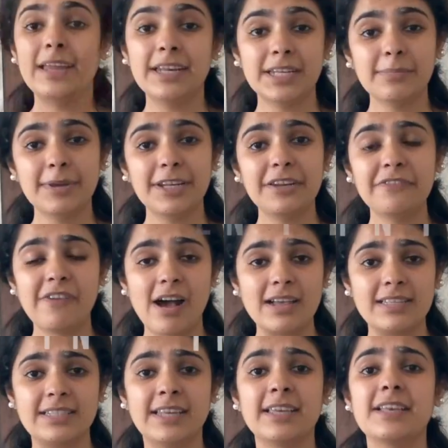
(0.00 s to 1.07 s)
Intermittent
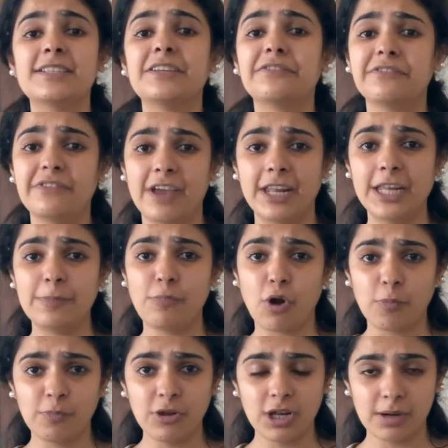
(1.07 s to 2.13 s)
fasting is a very
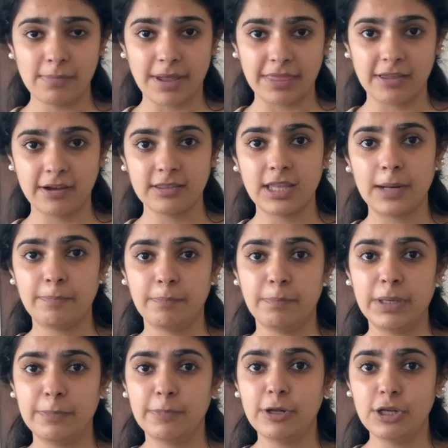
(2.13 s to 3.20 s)
popular method that
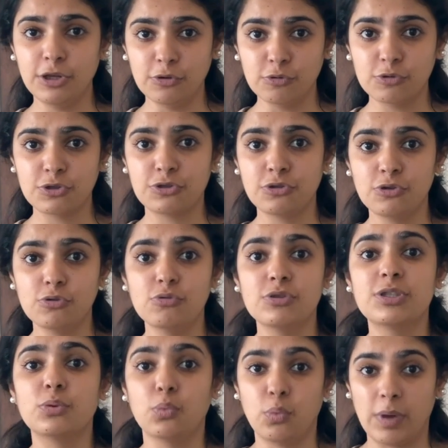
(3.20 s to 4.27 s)
people use to
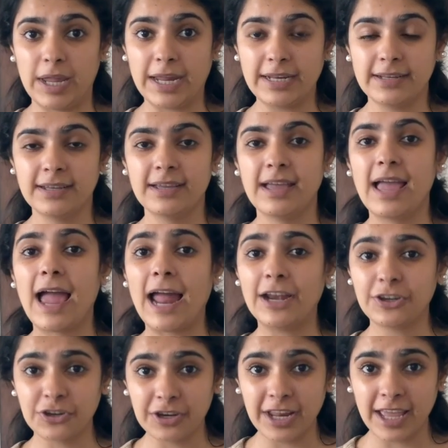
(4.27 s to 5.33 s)
lose weight,
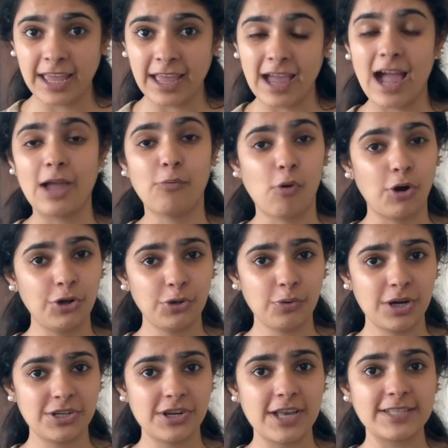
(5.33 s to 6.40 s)
and today I want to
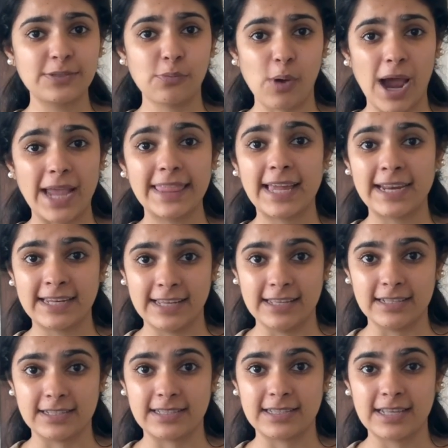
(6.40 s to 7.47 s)
address why that
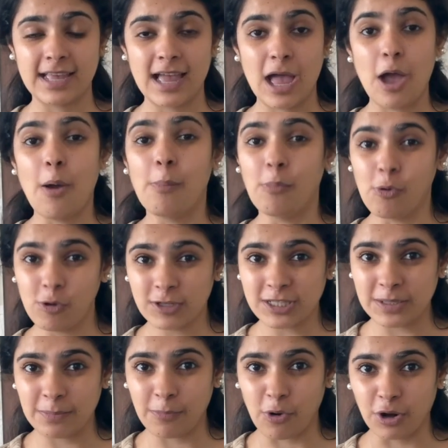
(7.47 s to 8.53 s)
is. Most
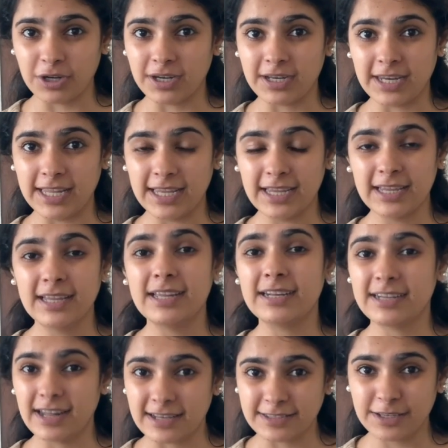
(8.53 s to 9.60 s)
importantly,
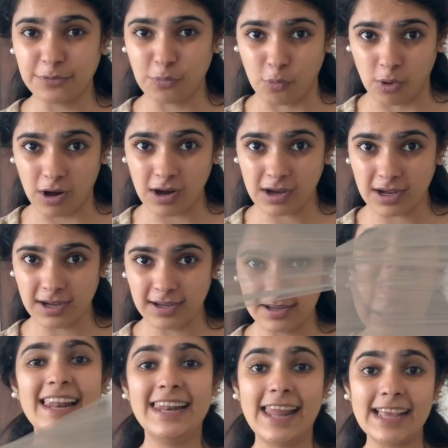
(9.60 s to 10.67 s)
does it work?
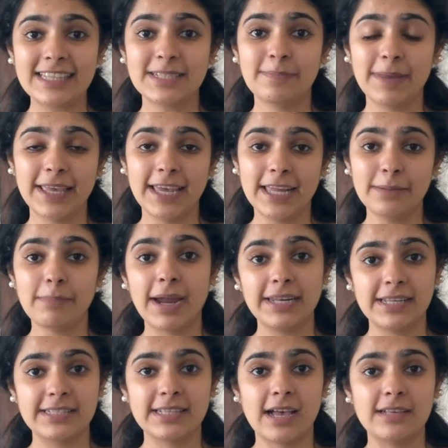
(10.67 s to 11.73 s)
Let's begin by
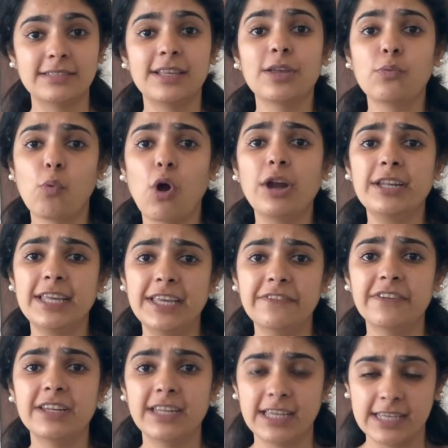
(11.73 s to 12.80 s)
discussing what
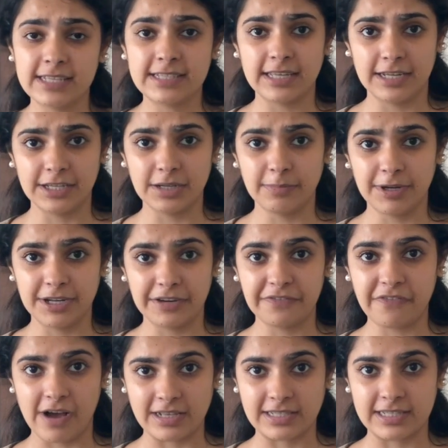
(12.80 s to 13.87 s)
even is intermittent
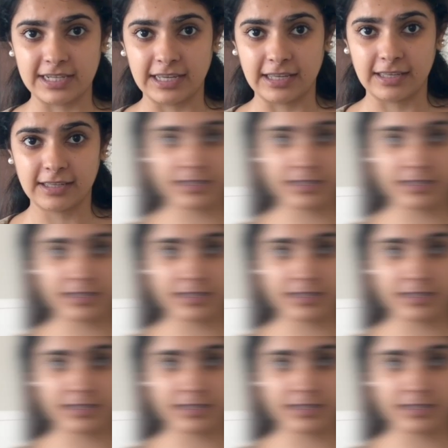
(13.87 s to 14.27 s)
fasting.